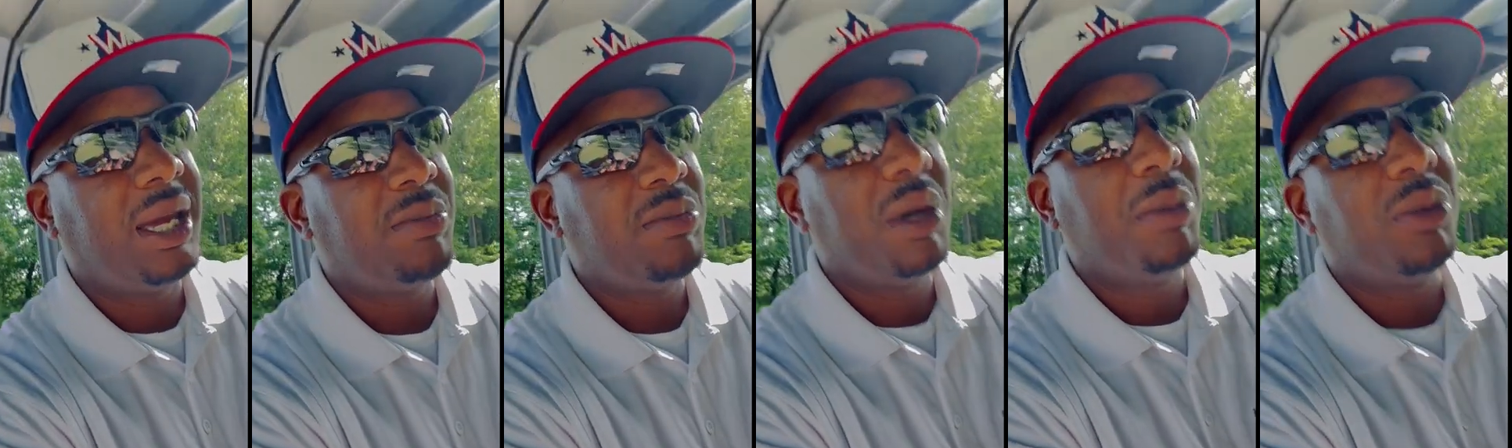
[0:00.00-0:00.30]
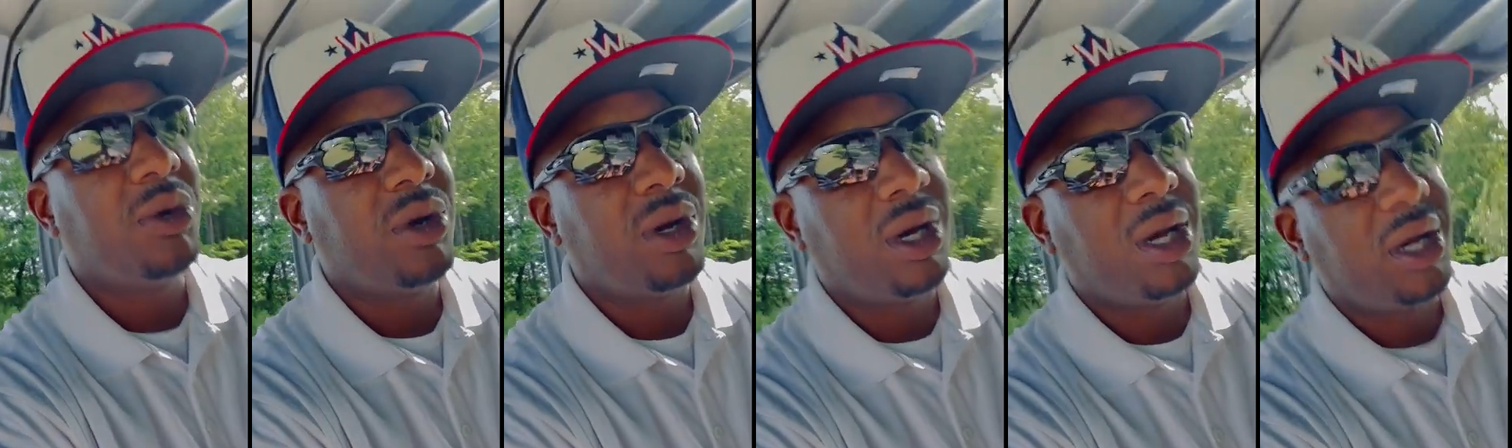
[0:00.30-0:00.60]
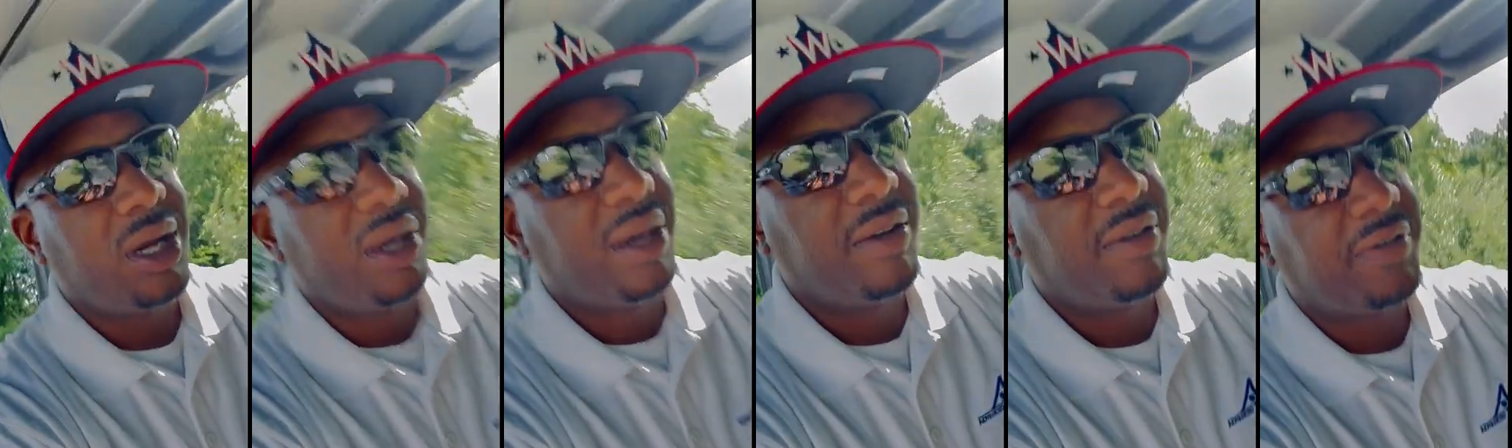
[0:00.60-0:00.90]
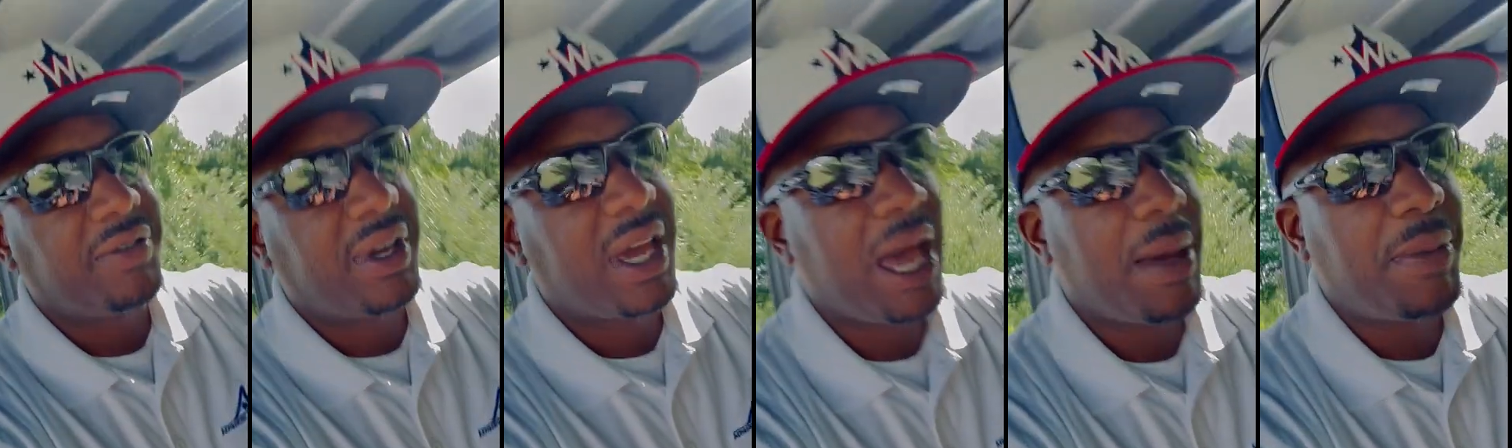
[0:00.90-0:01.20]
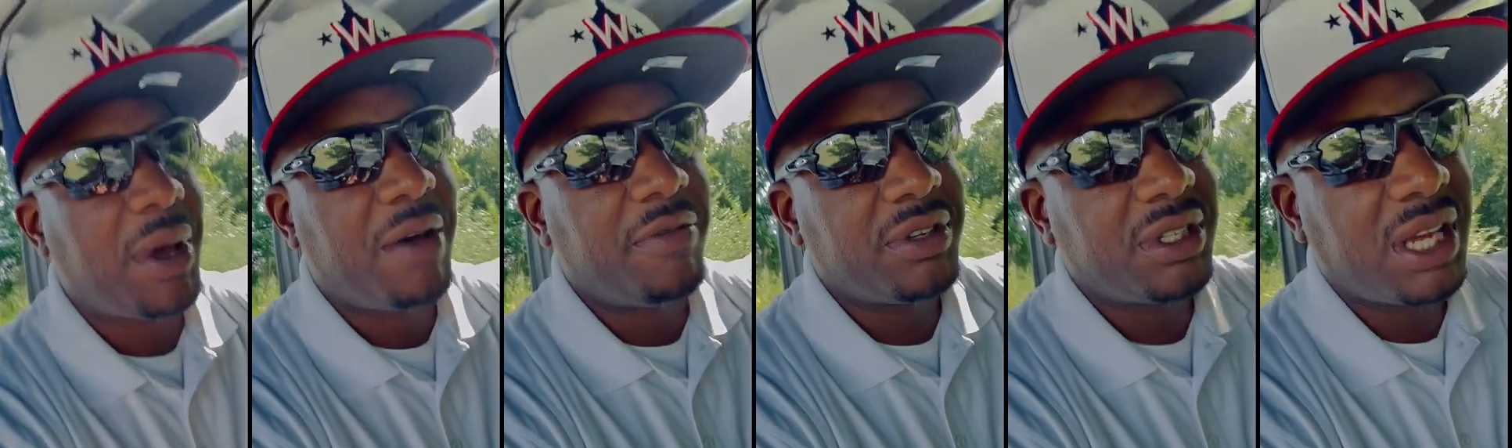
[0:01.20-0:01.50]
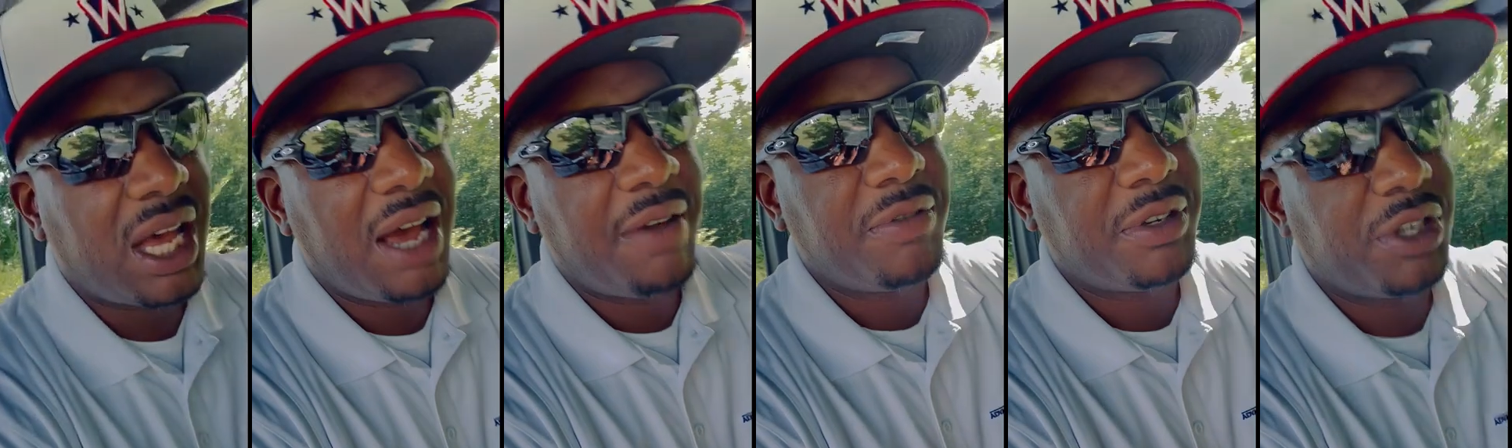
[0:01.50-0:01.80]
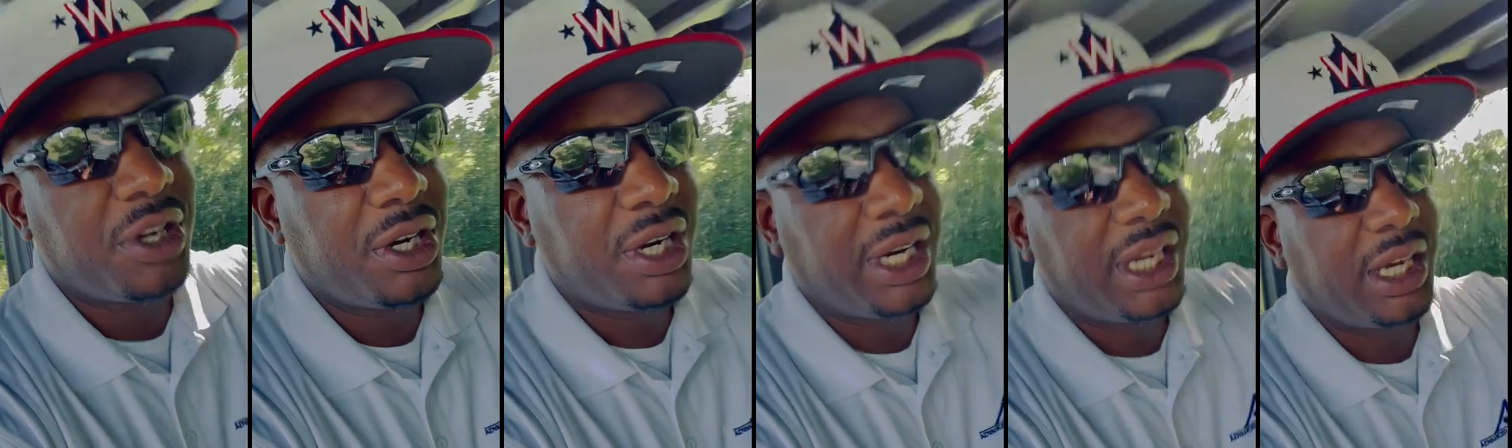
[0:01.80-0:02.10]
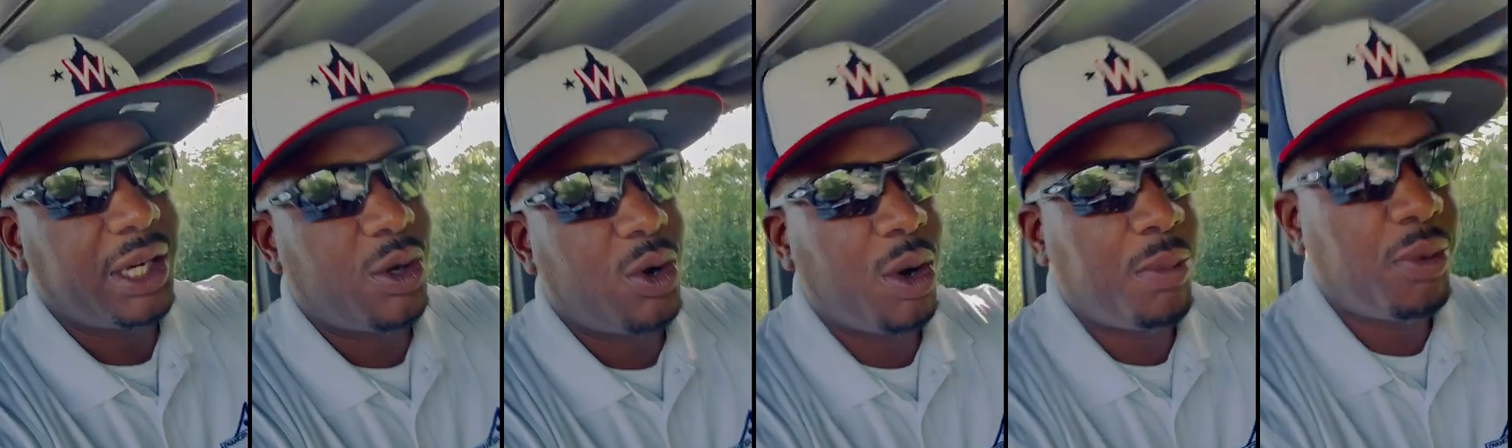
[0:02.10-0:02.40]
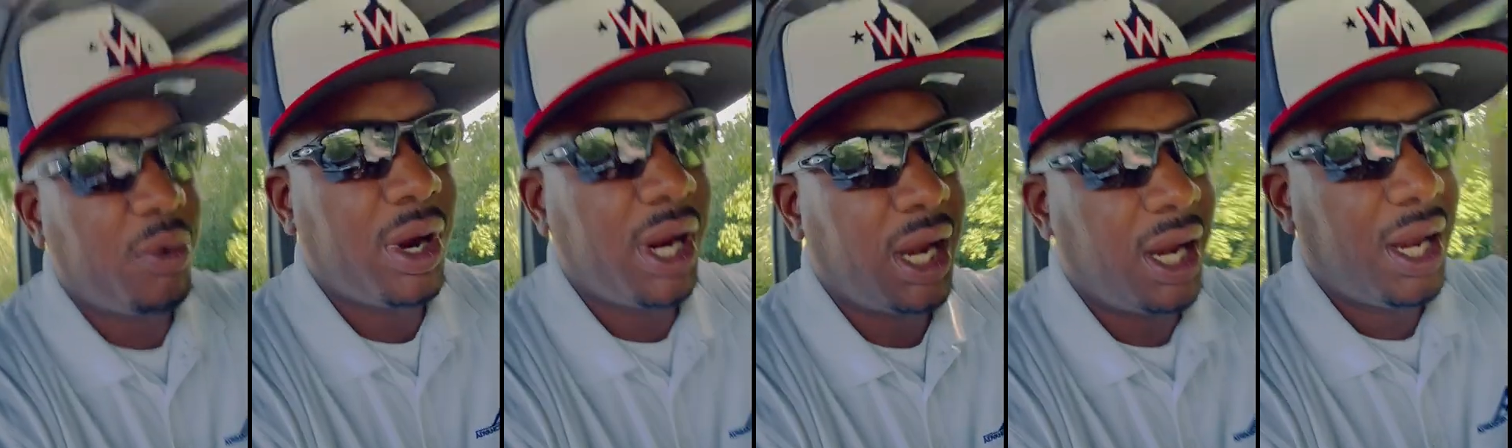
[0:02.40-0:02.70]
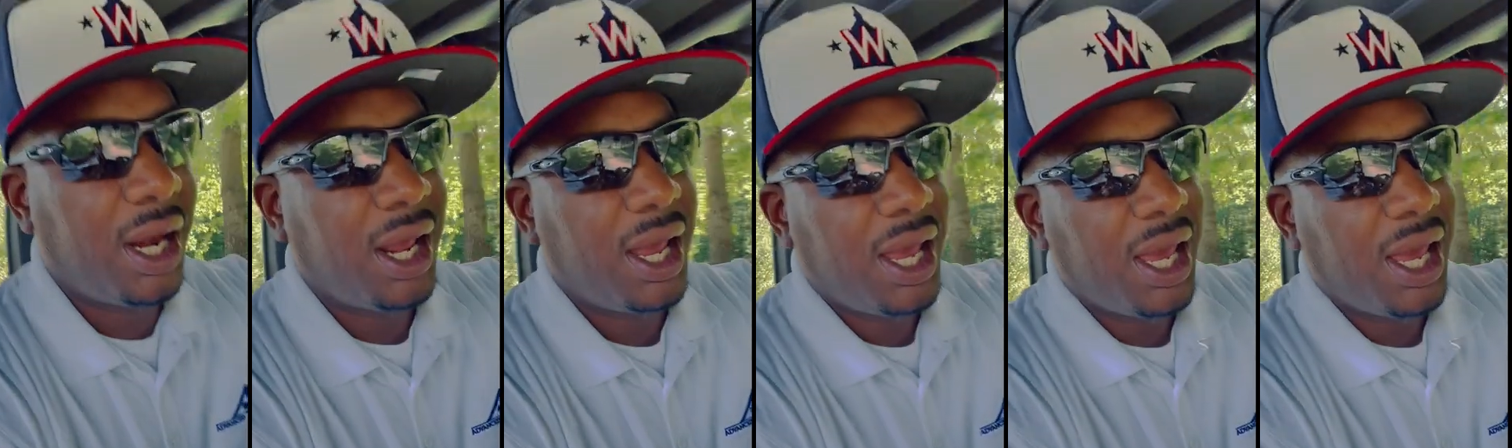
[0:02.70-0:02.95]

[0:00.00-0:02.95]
member of Kappa Alpha Psi Fraternity Incorporated